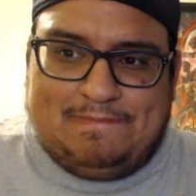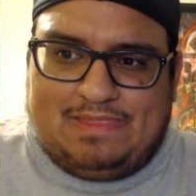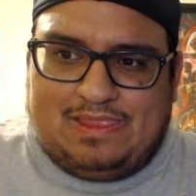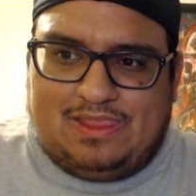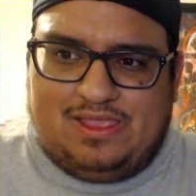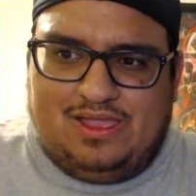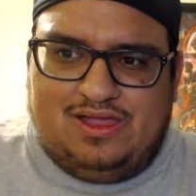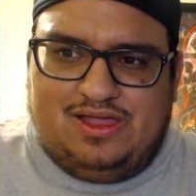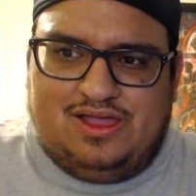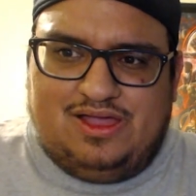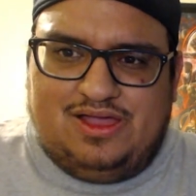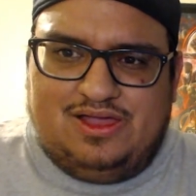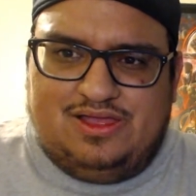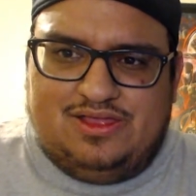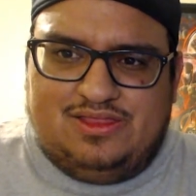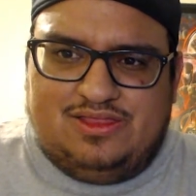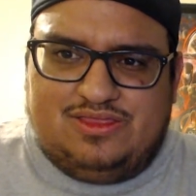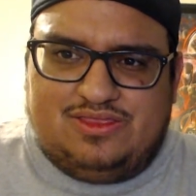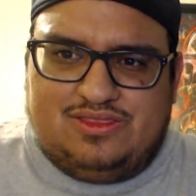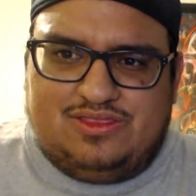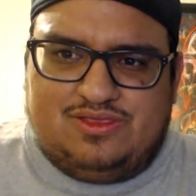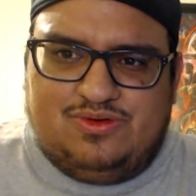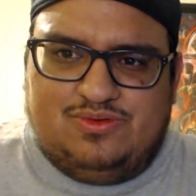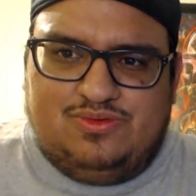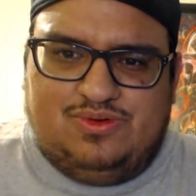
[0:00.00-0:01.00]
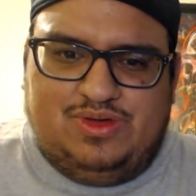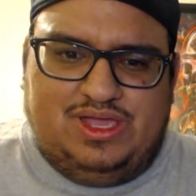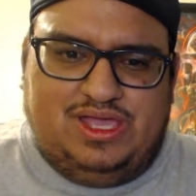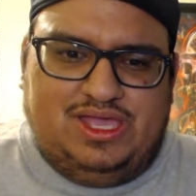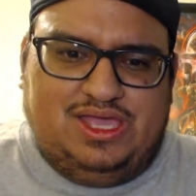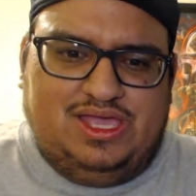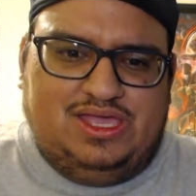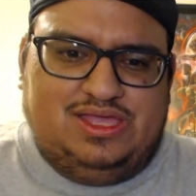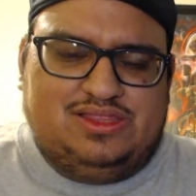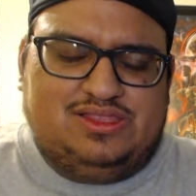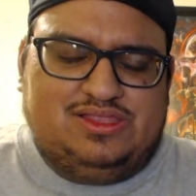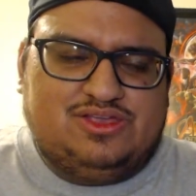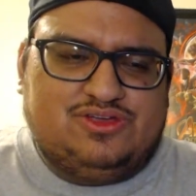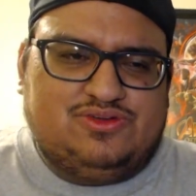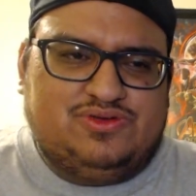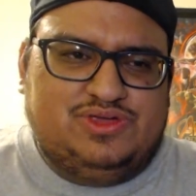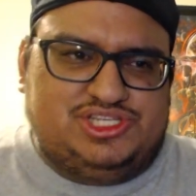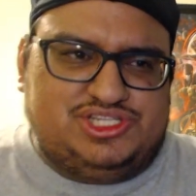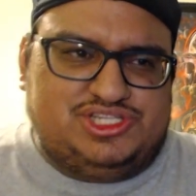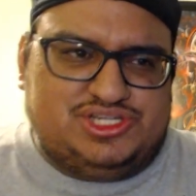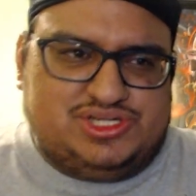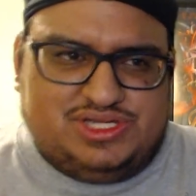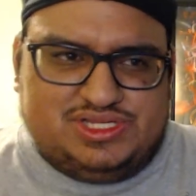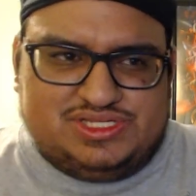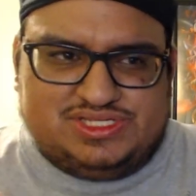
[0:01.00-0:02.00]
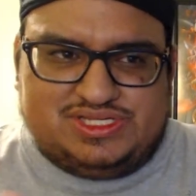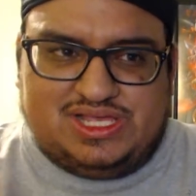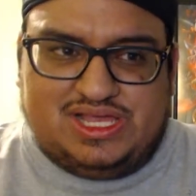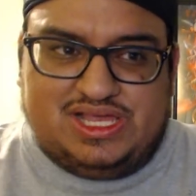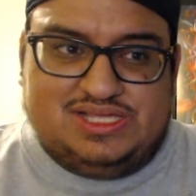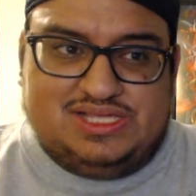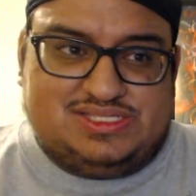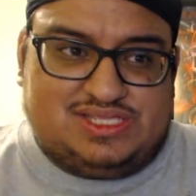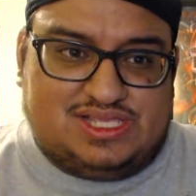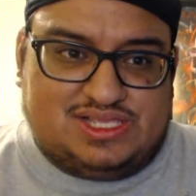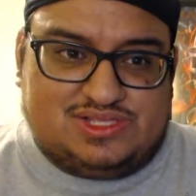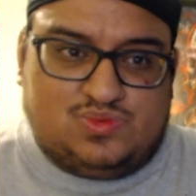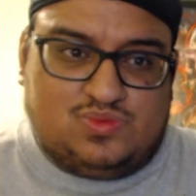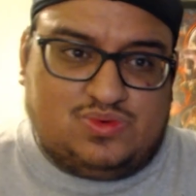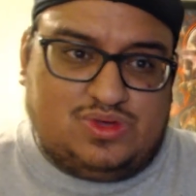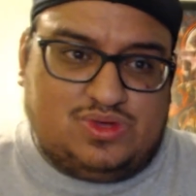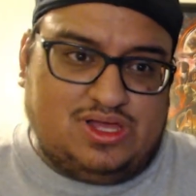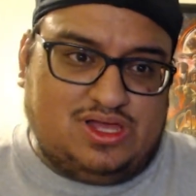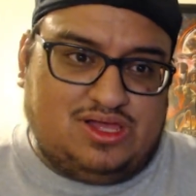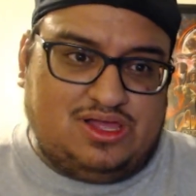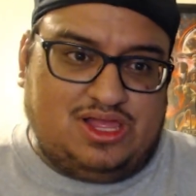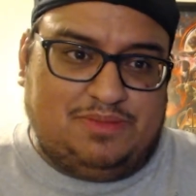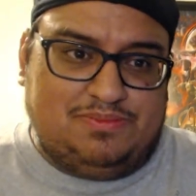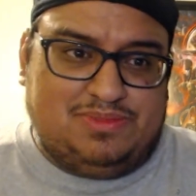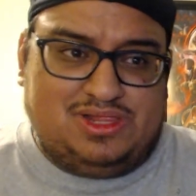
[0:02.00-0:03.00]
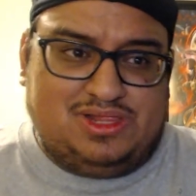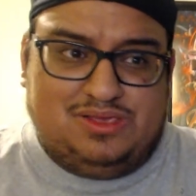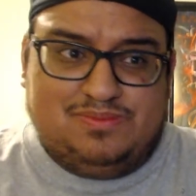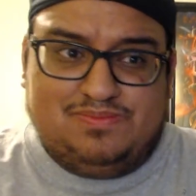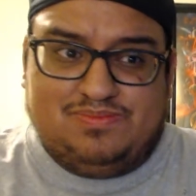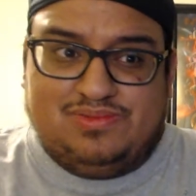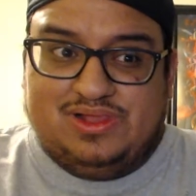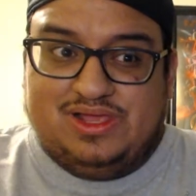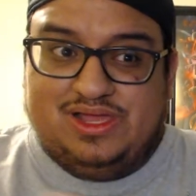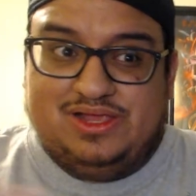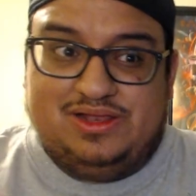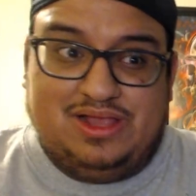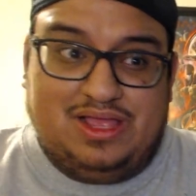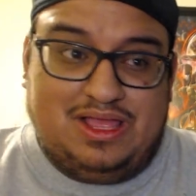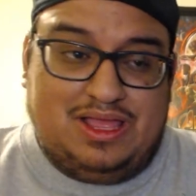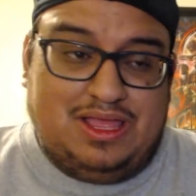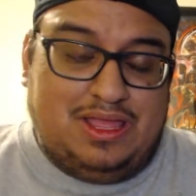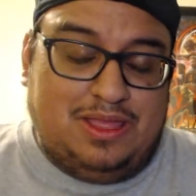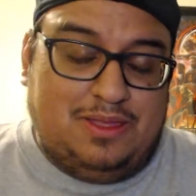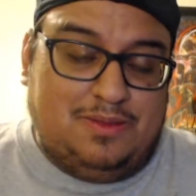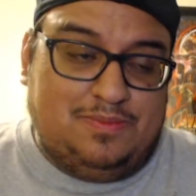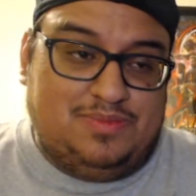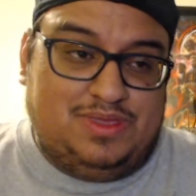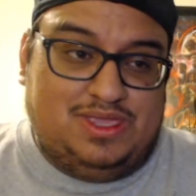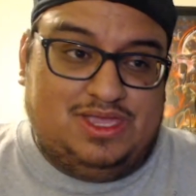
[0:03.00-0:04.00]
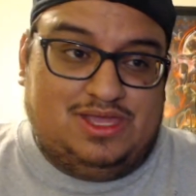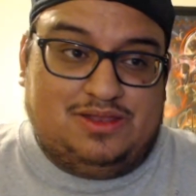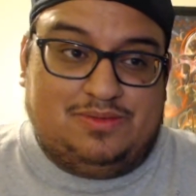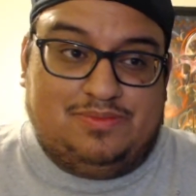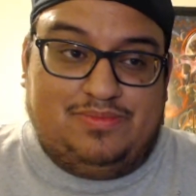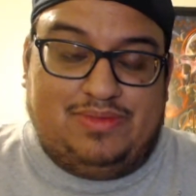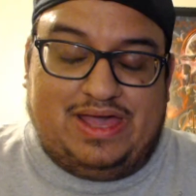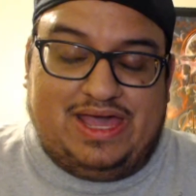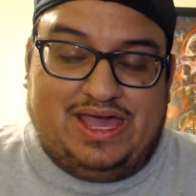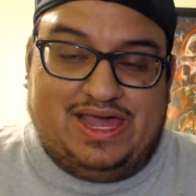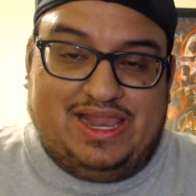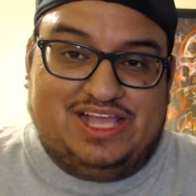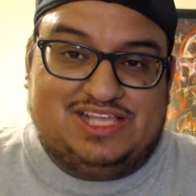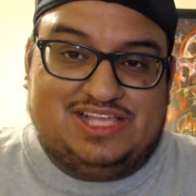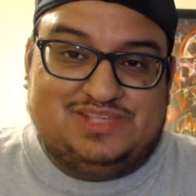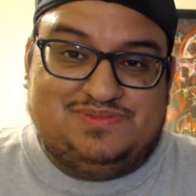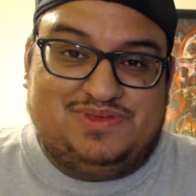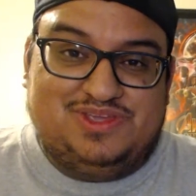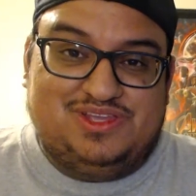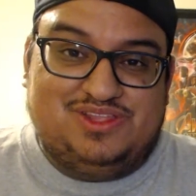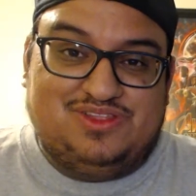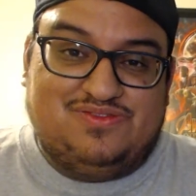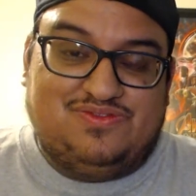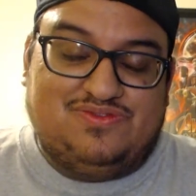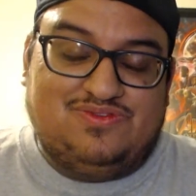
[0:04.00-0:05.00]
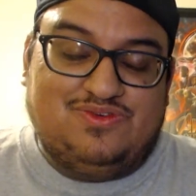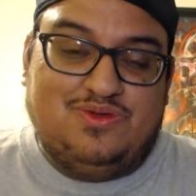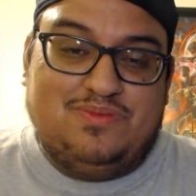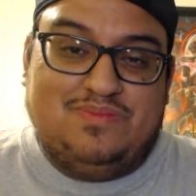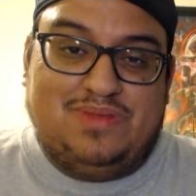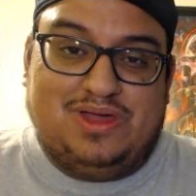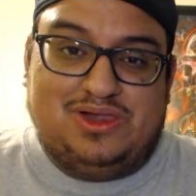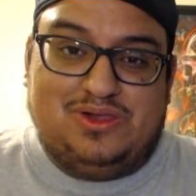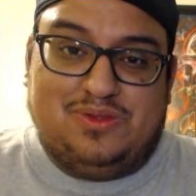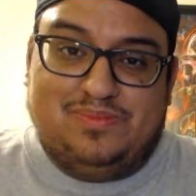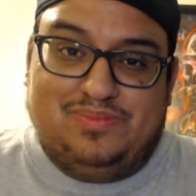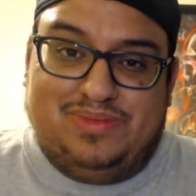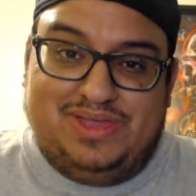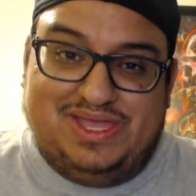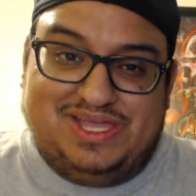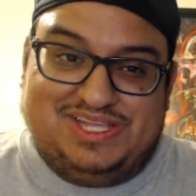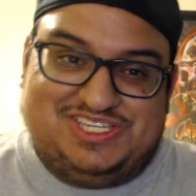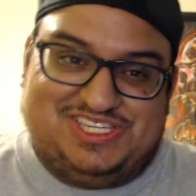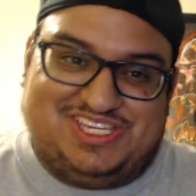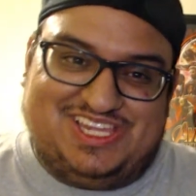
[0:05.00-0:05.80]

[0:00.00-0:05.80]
The way the creature designs as well. Emily Blunt being a badass, being the Full Metal bitch.